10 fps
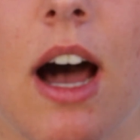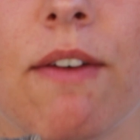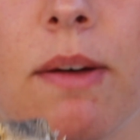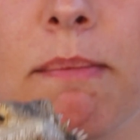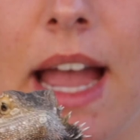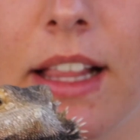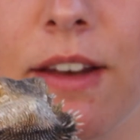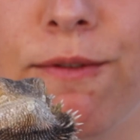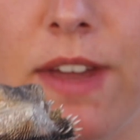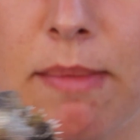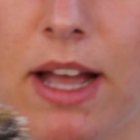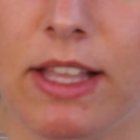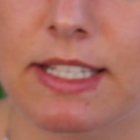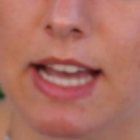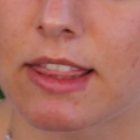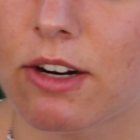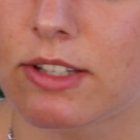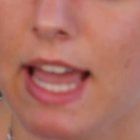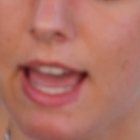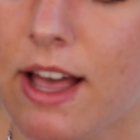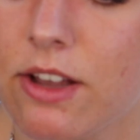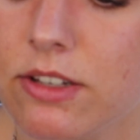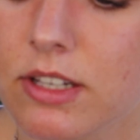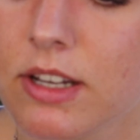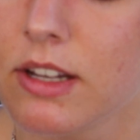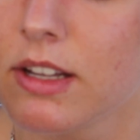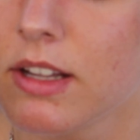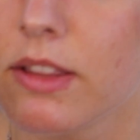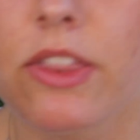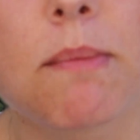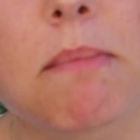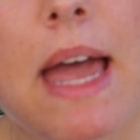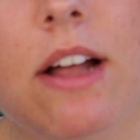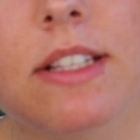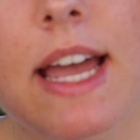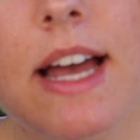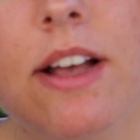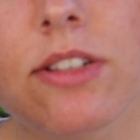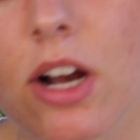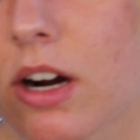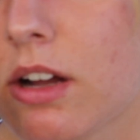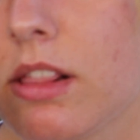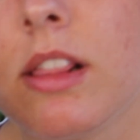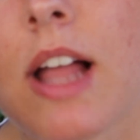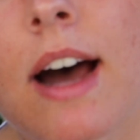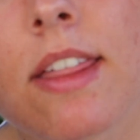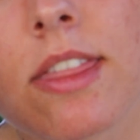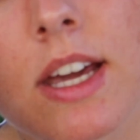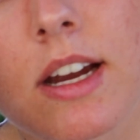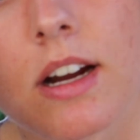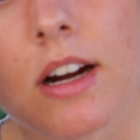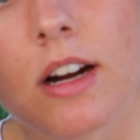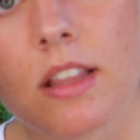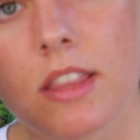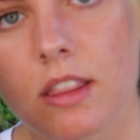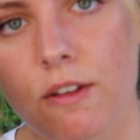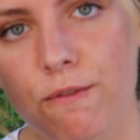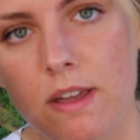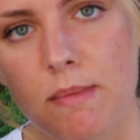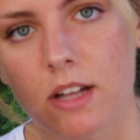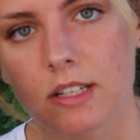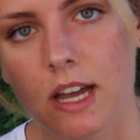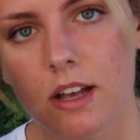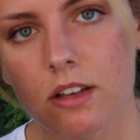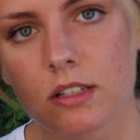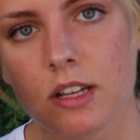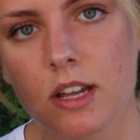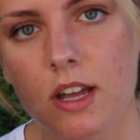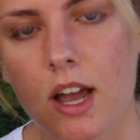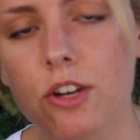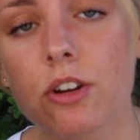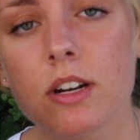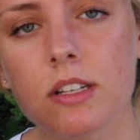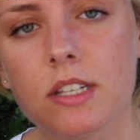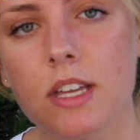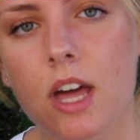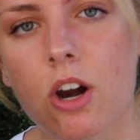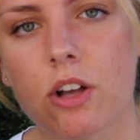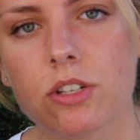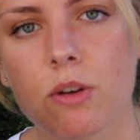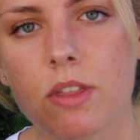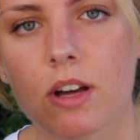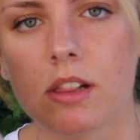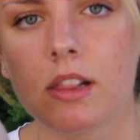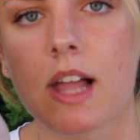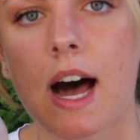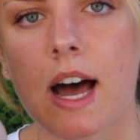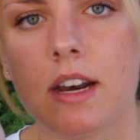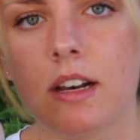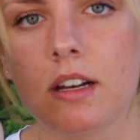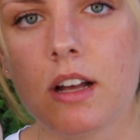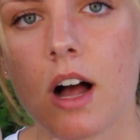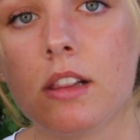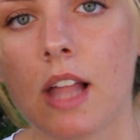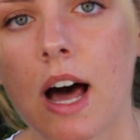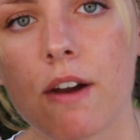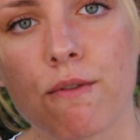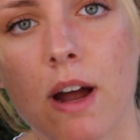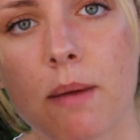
of a male and female is that their tails, the male tails are a lot thicker than the female tails. And you're gonna see that also with a lot of